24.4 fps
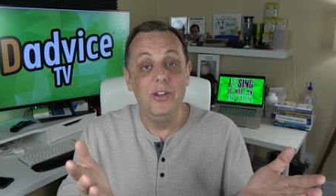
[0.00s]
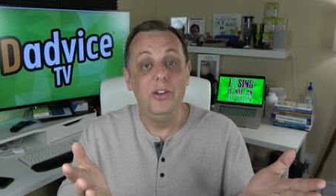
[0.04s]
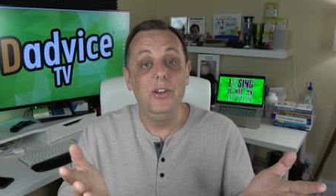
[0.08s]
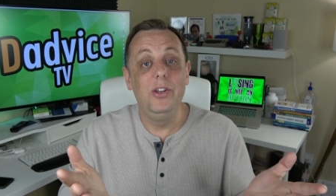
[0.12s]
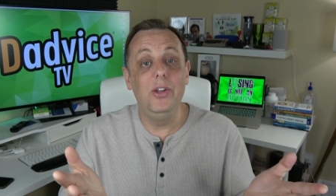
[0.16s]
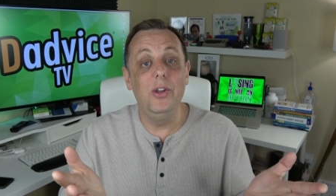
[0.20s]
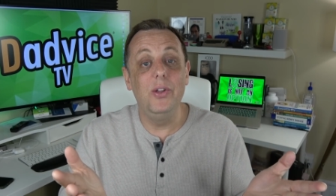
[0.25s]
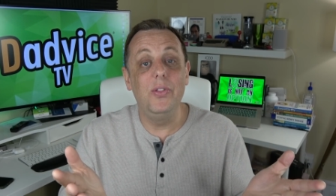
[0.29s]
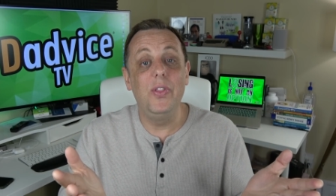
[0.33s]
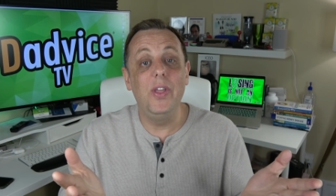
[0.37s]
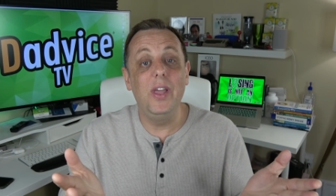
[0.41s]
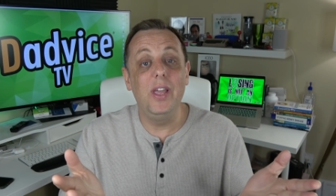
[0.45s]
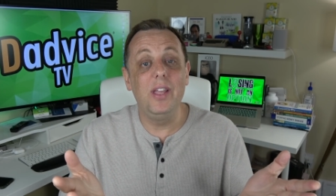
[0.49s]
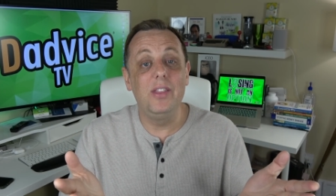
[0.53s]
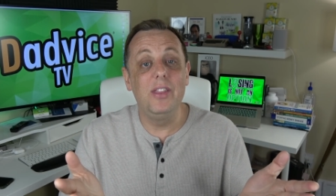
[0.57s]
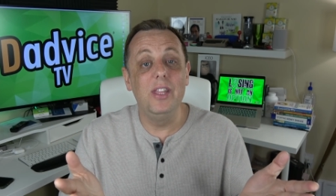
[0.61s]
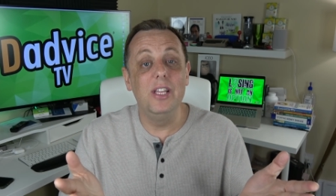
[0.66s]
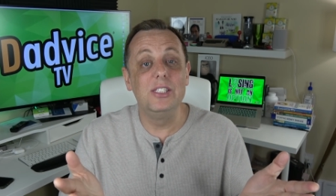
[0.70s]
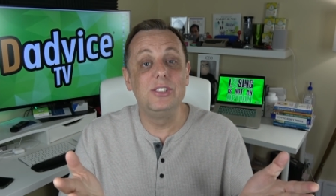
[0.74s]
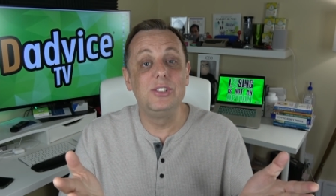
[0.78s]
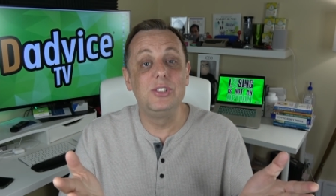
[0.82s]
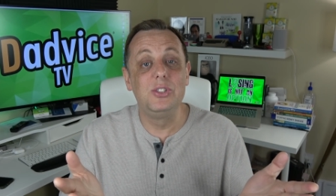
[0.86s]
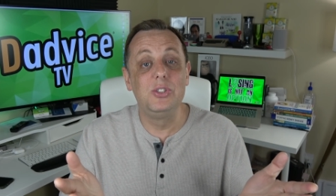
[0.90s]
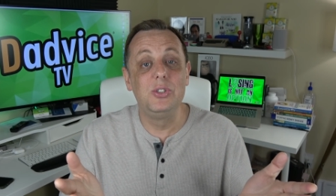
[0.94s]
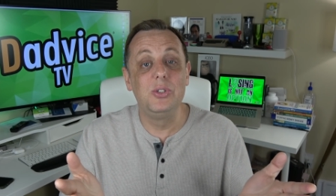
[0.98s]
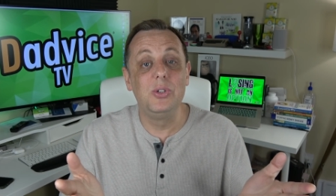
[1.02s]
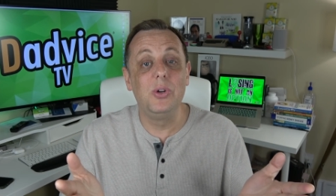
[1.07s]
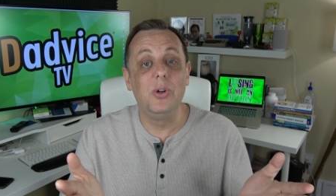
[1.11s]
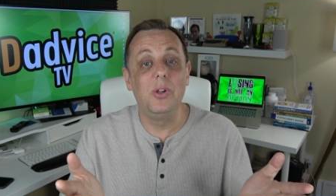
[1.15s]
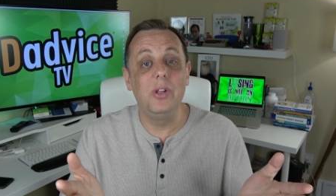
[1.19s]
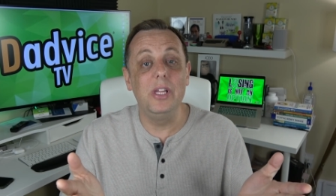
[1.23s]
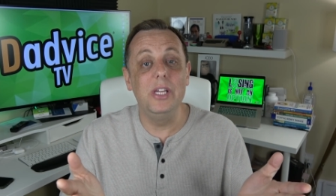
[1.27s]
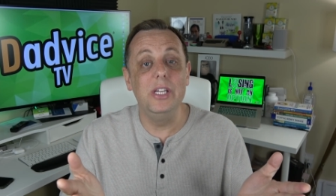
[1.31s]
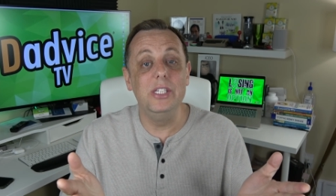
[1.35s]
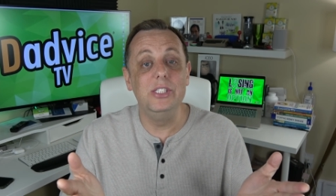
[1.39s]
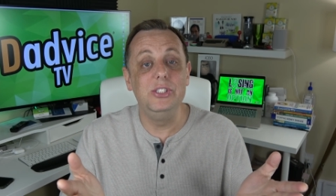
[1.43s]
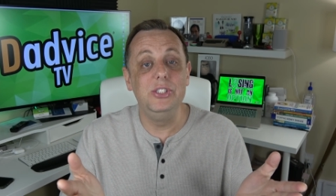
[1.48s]
Do you think this
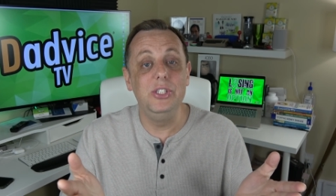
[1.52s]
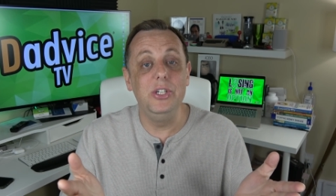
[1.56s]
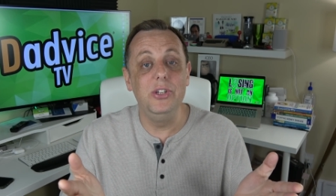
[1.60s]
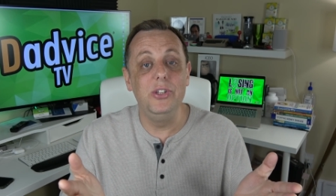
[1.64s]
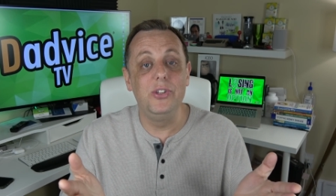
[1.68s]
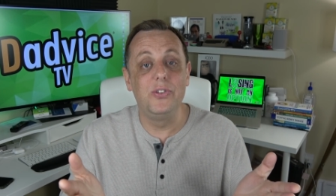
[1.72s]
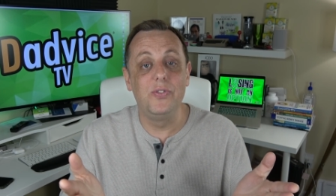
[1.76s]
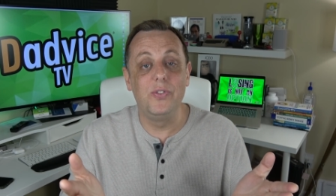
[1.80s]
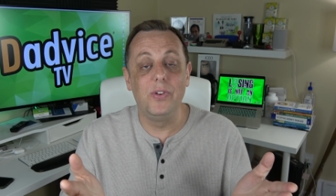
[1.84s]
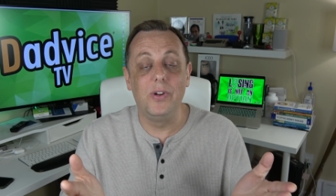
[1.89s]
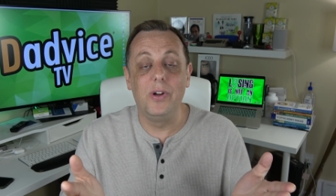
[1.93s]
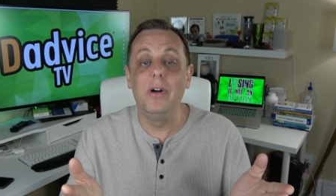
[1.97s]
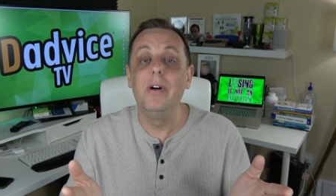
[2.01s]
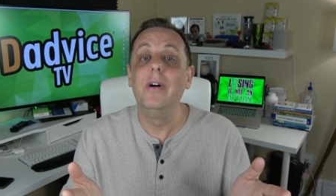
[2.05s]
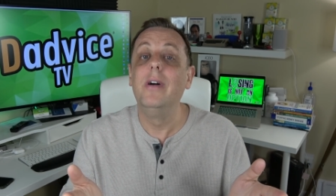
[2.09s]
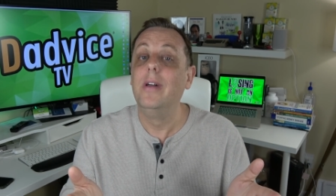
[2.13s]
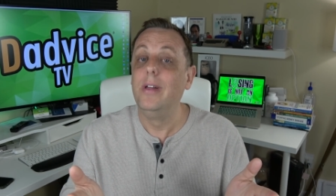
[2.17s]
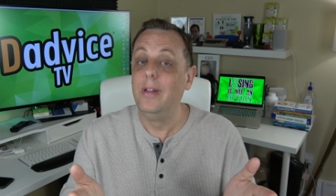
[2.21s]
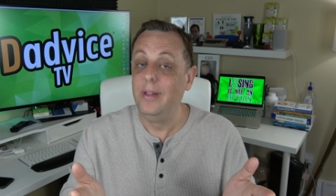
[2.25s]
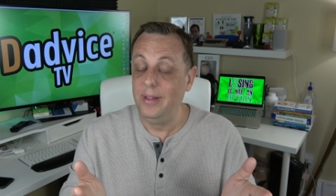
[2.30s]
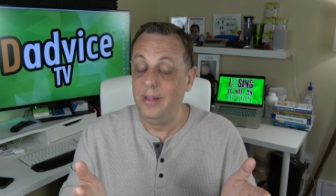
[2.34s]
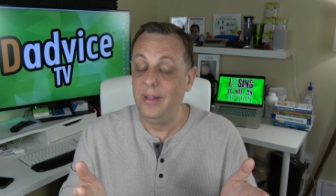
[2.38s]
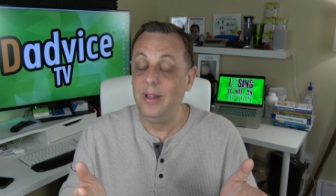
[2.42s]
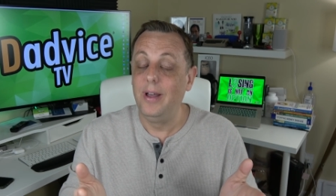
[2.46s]
tool is useful?